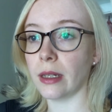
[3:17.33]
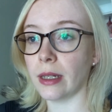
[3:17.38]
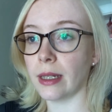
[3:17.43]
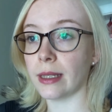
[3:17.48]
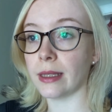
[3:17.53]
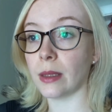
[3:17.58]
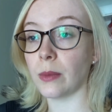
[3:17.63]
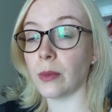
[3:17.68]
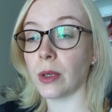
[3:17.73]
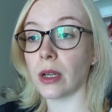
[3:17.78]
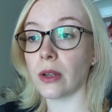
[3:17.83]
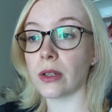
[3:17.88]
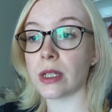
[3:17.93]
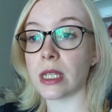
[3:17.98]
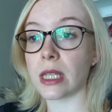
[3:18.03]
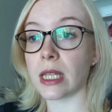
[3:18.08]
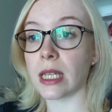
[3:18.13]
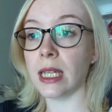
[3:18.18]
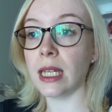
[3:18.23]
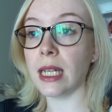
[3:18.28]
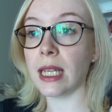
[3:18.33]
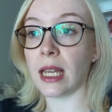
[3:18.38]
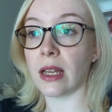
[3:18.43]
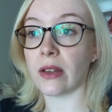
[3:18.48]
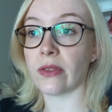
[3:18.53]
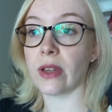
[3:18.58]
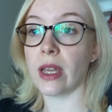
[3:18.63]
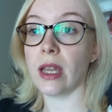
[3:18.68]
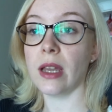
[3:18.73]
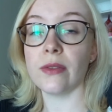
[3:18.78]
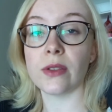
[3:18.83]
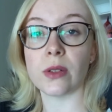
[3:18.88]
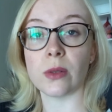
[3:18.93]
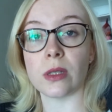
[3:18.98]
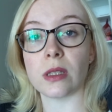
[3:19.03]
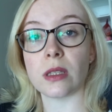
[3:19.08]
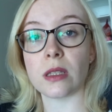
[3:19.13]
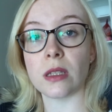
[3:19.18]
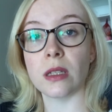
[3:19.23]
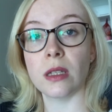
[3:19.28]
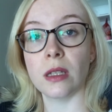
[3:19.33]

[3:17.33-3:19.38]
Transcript: And then we're going to the kitty cafe afterwards.